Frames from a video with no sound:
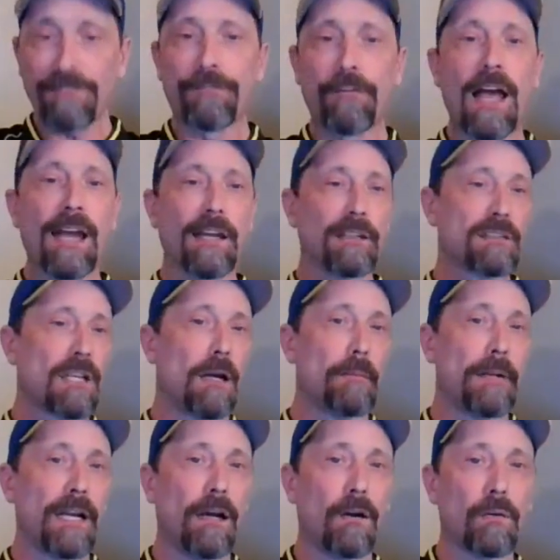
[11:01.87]
flag is
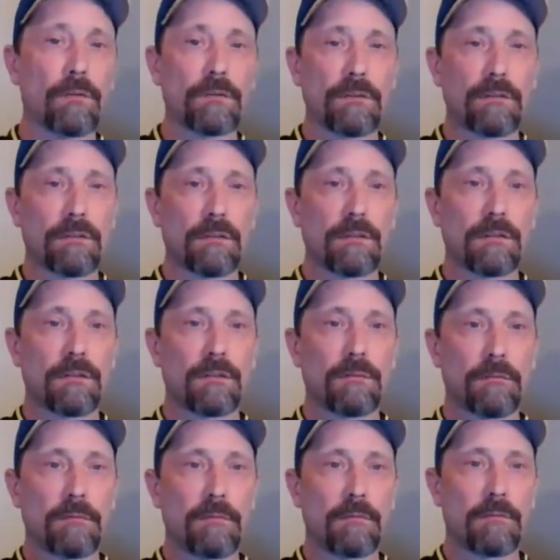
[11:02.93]
coming out.
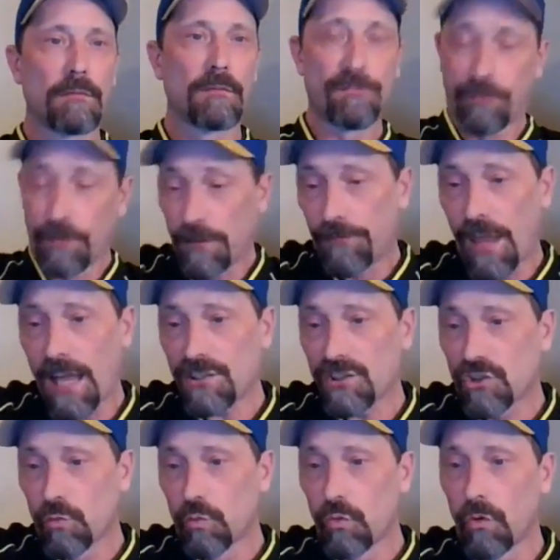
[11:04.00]
If
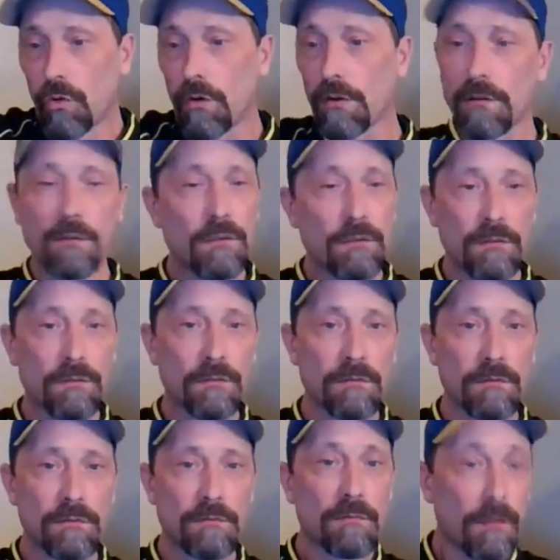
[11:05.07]
that's the rule,
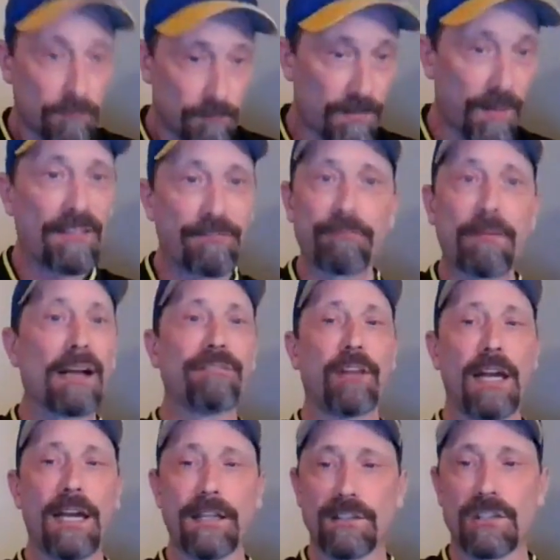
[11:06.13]
my
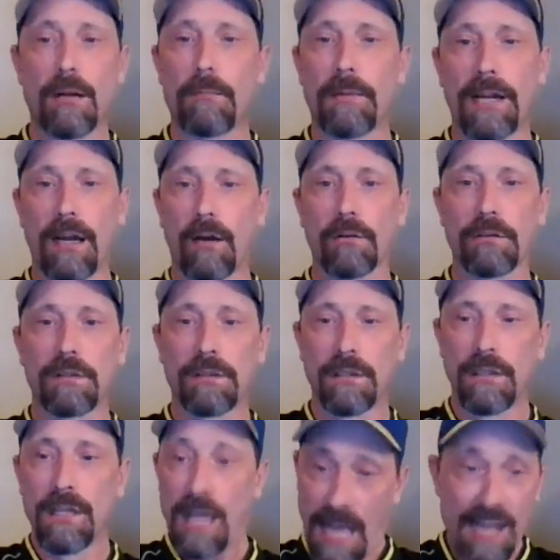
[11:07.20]
flag is coming out.
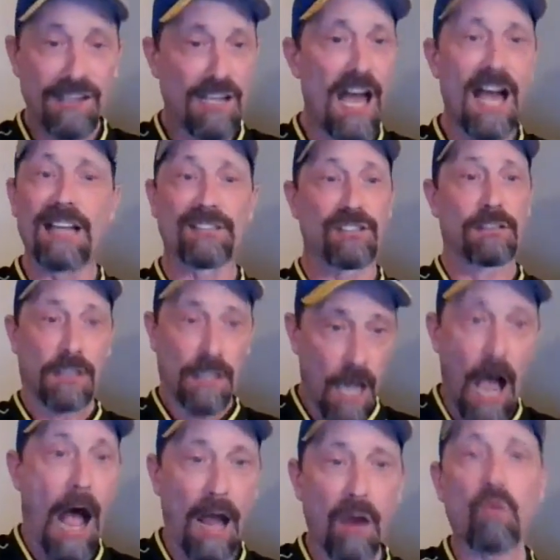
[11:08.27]
And yes,
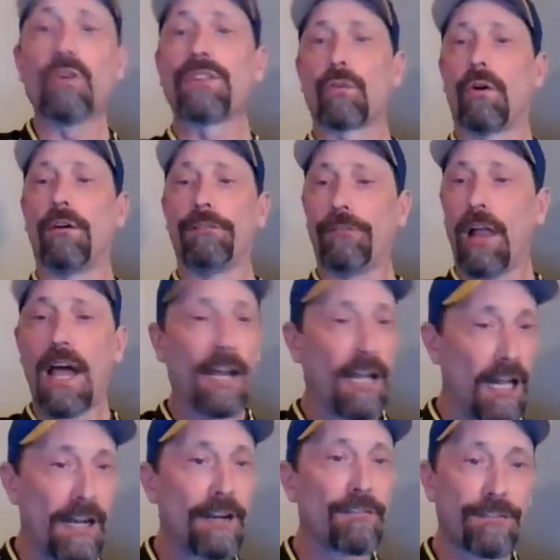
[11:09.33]
I would throw a flag
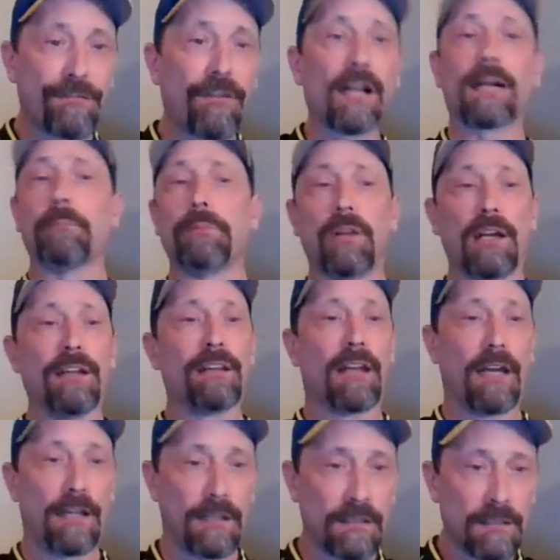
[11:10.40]
on every fucking play
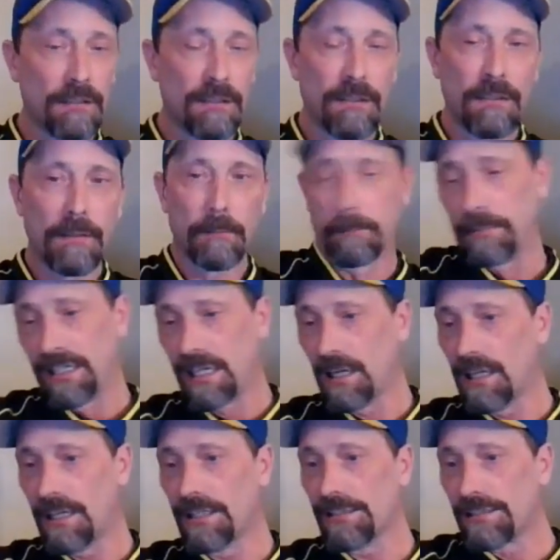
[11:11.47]
then,
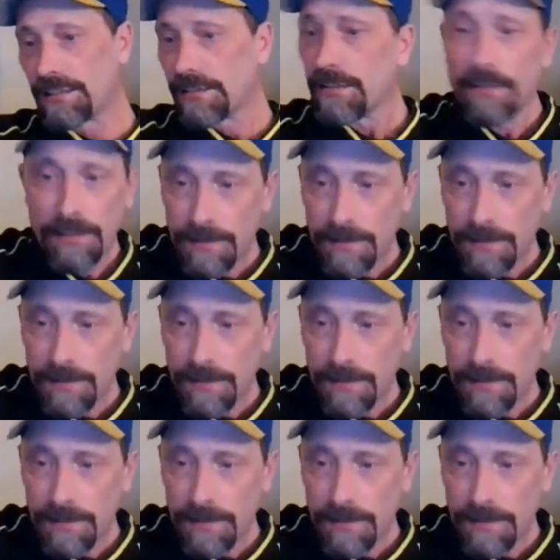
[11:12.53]
because